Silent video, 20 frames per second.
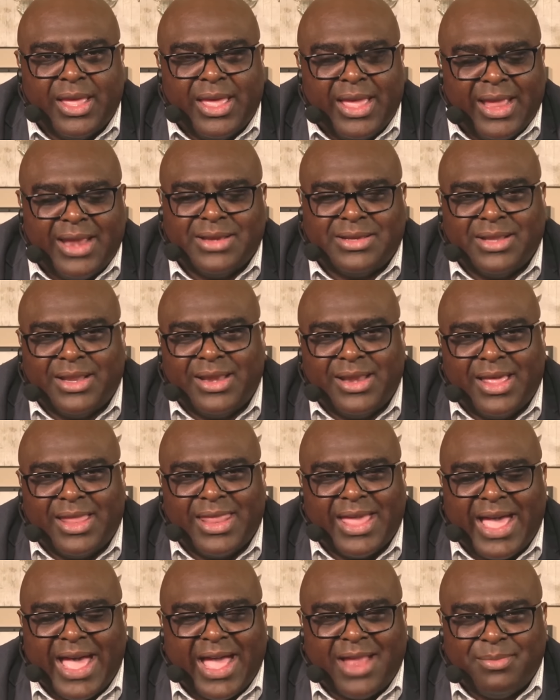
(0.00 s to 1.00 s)
into
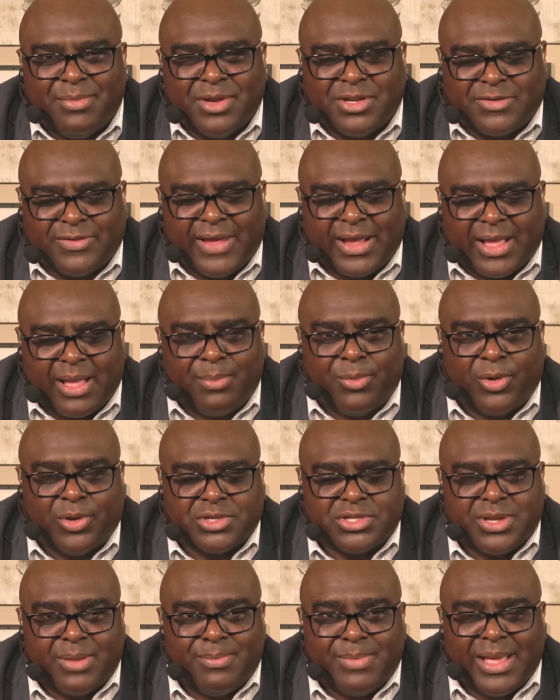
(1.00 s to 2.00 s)
another atmosphere. Come on,
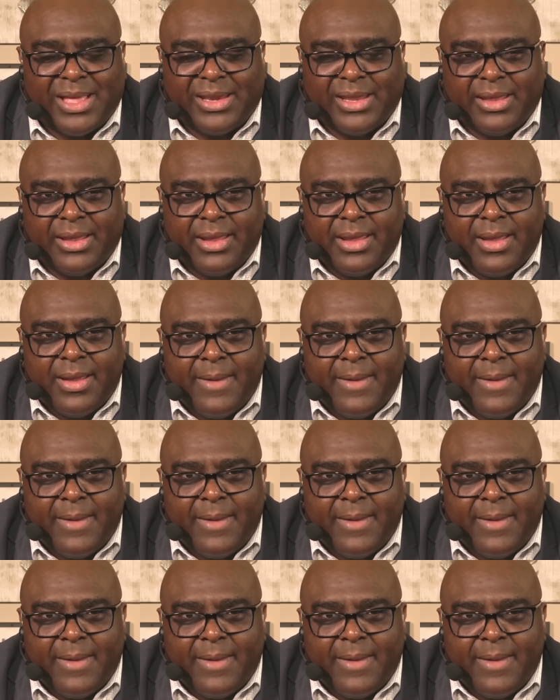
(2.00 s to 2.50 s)
somebody.